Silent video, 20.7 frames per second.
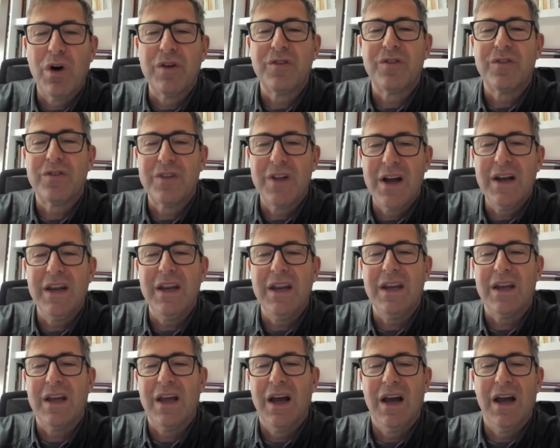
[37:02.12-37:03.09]

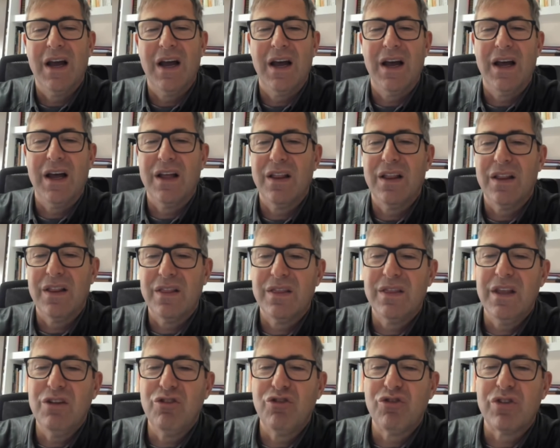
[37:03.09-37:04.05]
studying
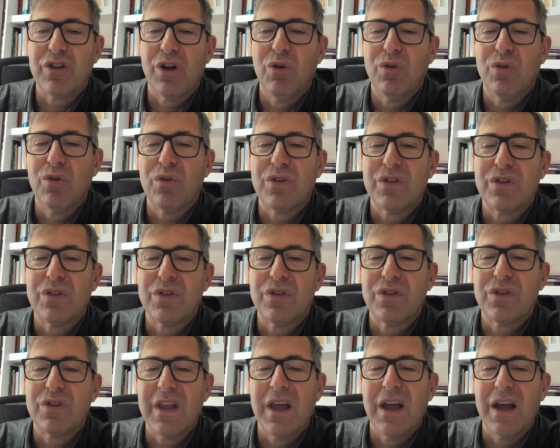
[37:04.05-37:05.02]
digital
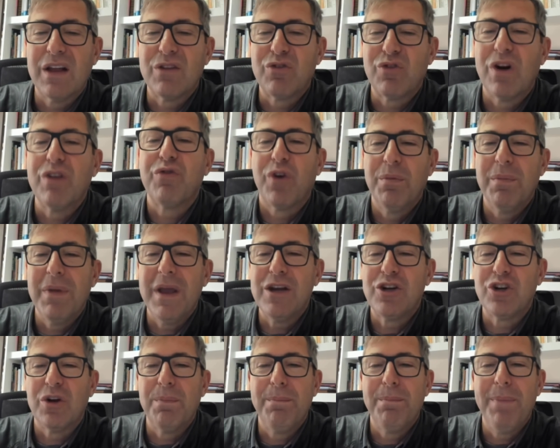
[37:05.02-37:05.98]

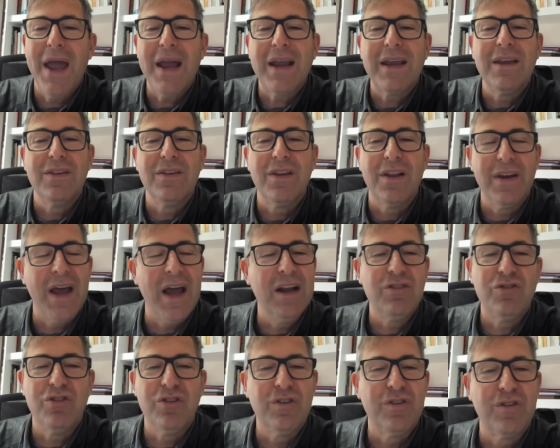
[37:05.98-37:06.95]
transformation back in the
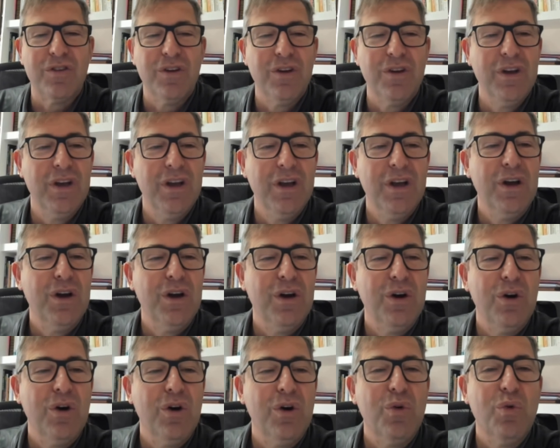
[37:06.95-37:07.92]
90s
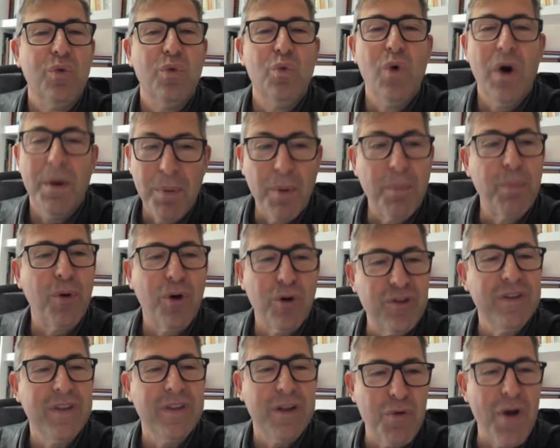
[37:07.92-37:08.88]
were
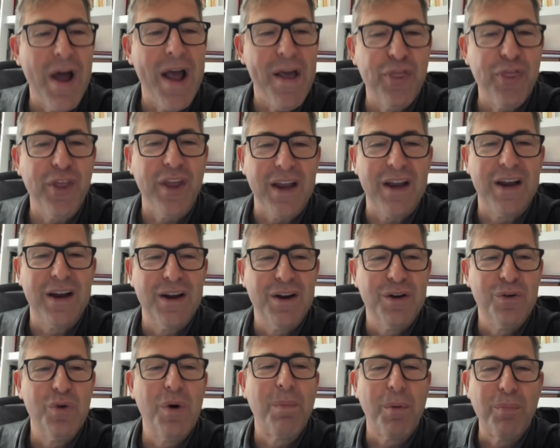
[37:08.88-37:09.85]
proposing the right thing.
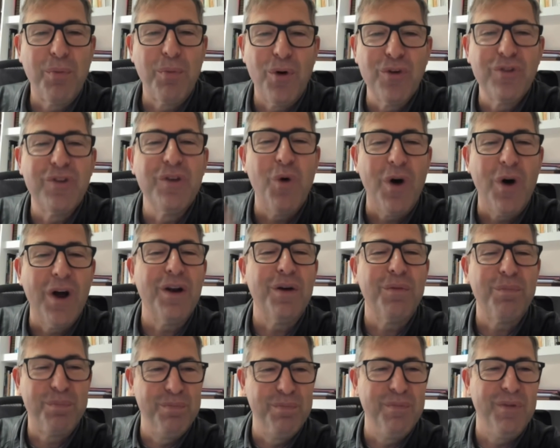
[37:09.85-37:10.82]
We're proposing
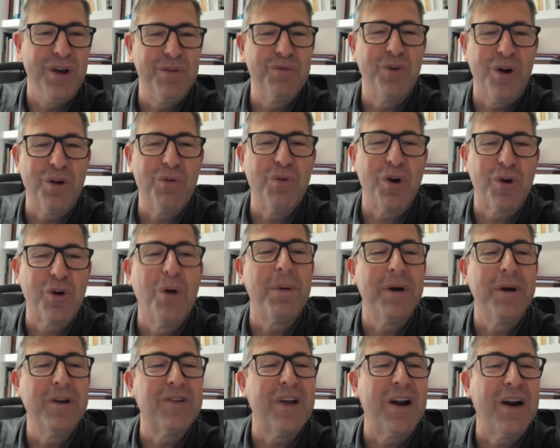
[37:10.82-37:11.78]

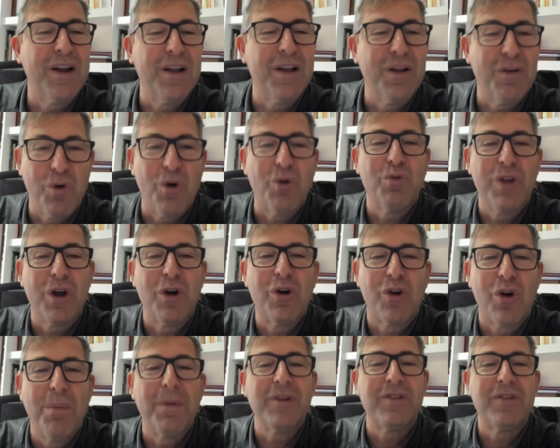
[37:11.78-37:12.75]
the
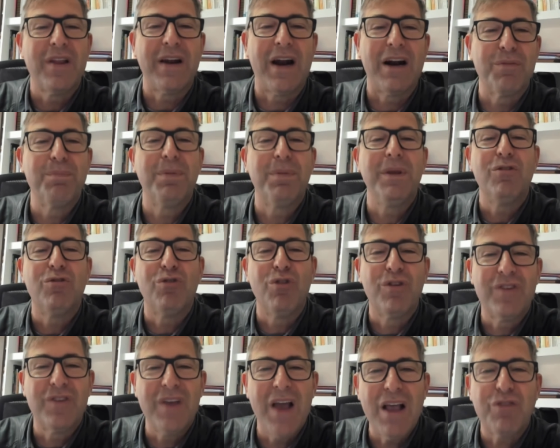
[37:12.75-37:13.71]
companies that are being
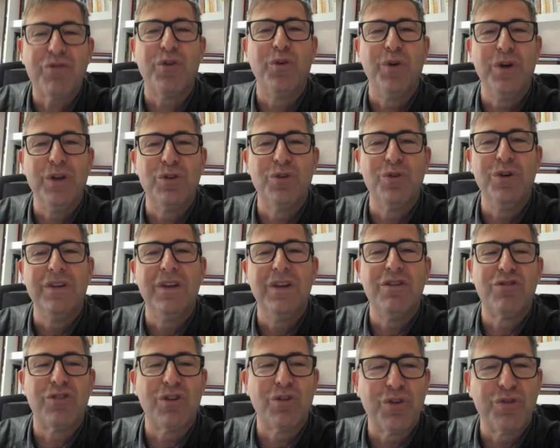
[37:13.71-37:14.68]
successful in doing
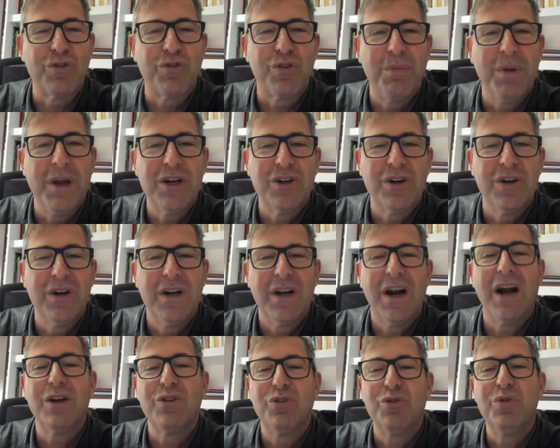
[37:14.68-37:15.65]
digital transformation
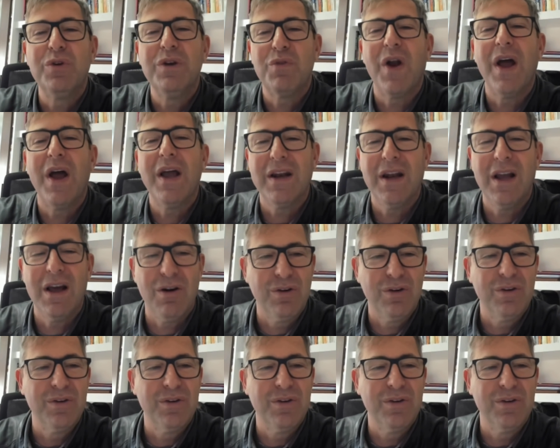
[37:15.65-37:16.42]
are doing right now,